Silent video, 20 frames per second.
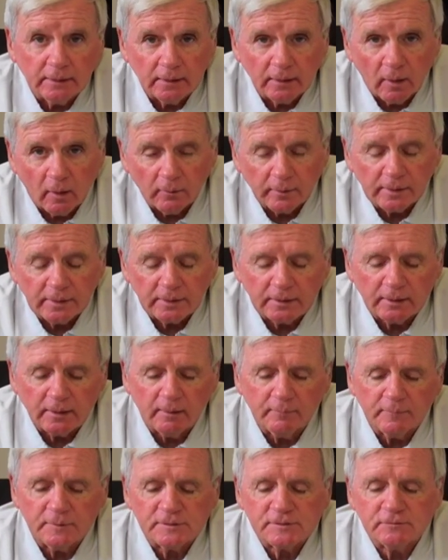only to
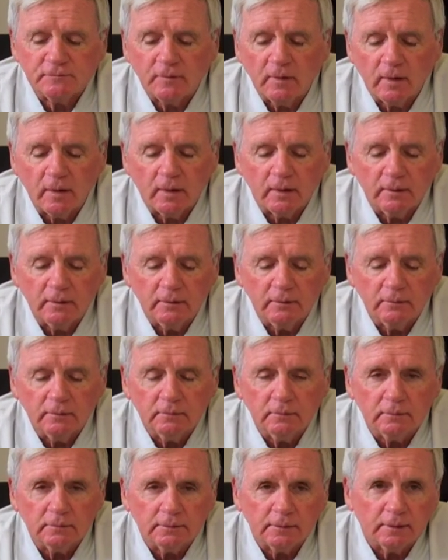come this far.
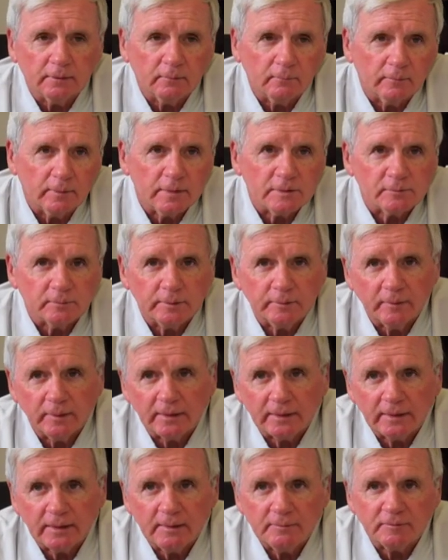In other words, we want
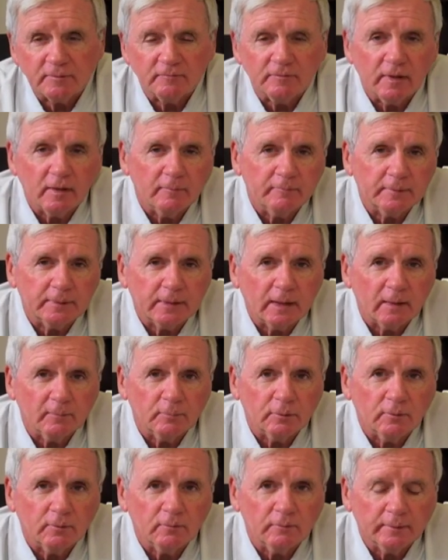to keep developing our
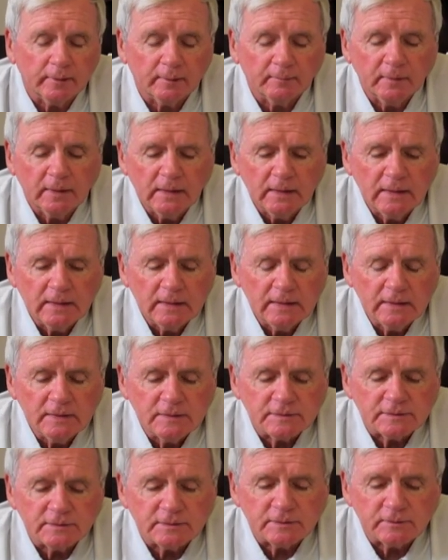program
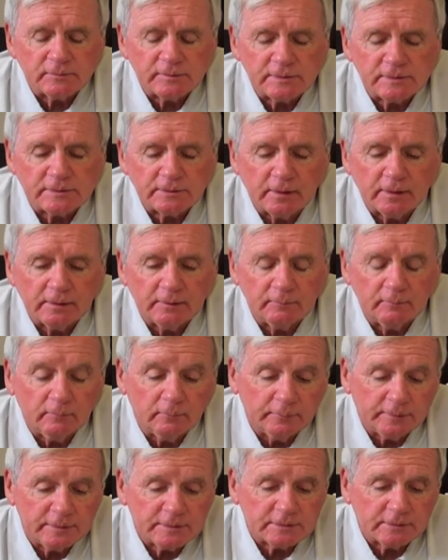since we
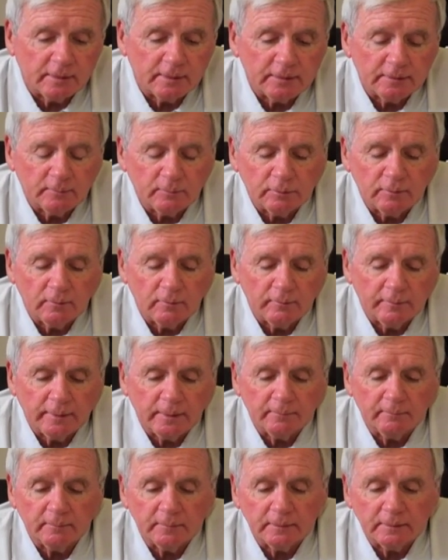restarted the
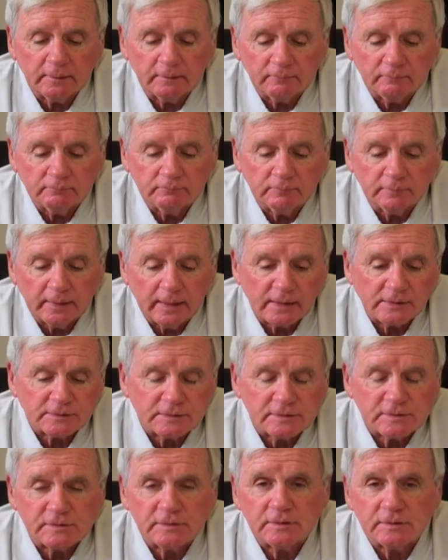program
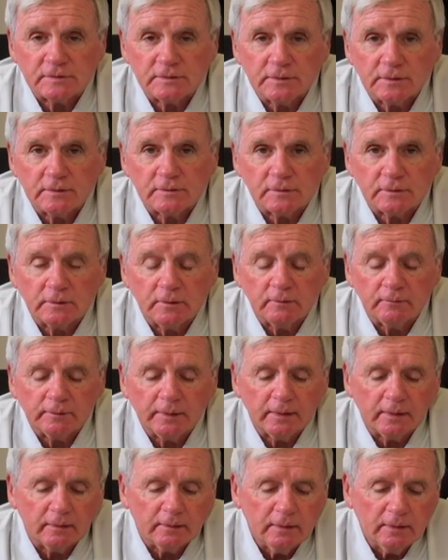actually 6 years ago
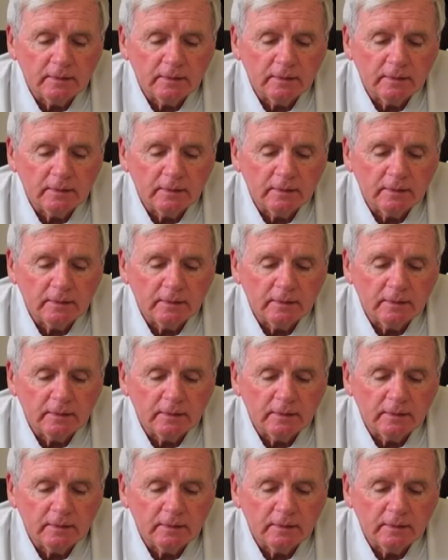now.